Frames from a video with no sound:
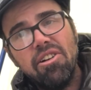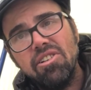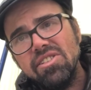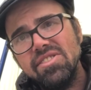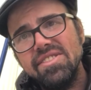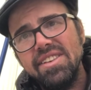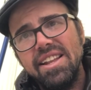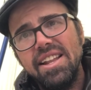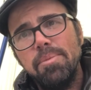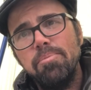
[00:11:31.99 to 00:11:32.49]
to
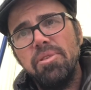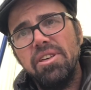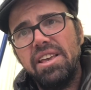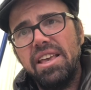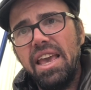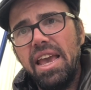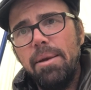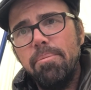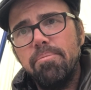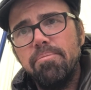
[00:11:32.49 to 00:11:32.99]
set up the
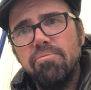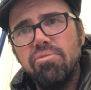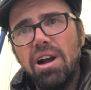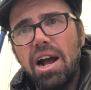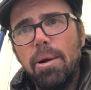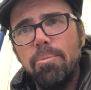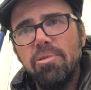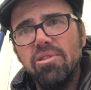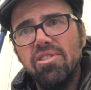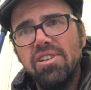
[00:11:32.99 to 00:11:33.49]
cape
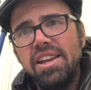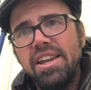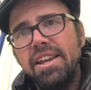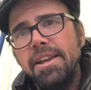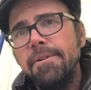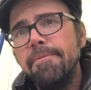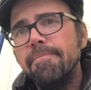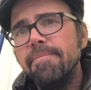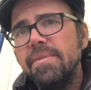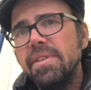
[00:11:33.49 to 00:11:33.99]
properly,